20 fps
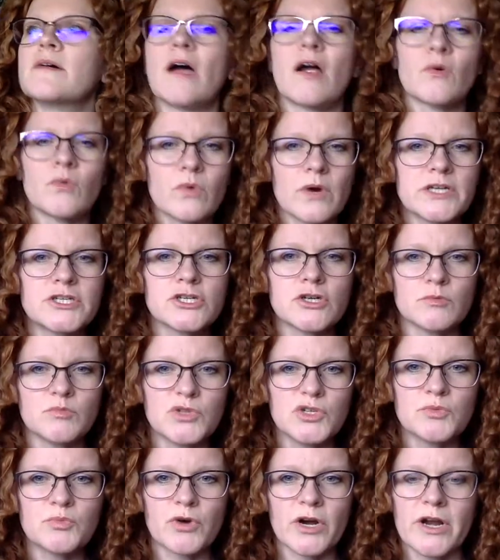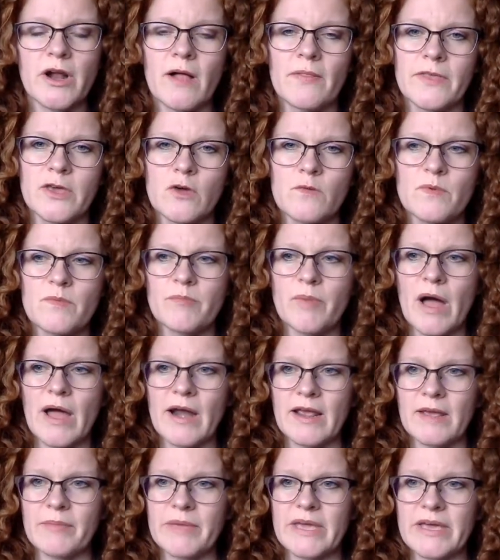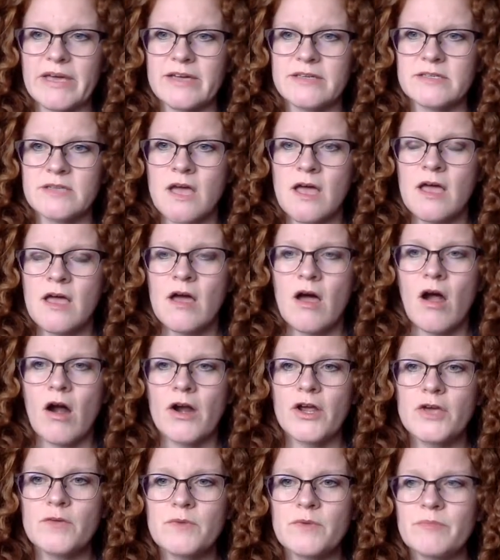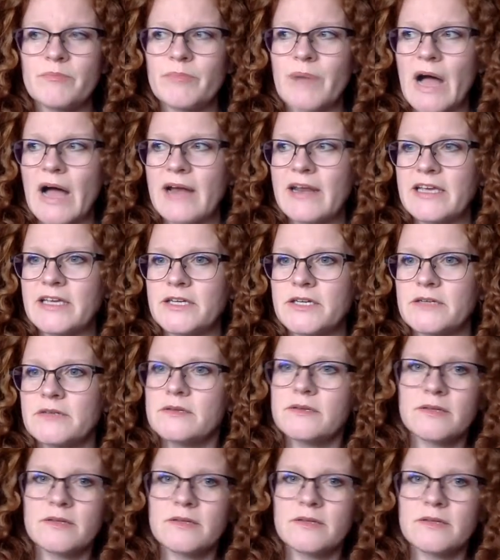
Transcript: original blueprint on the human body, because our human body,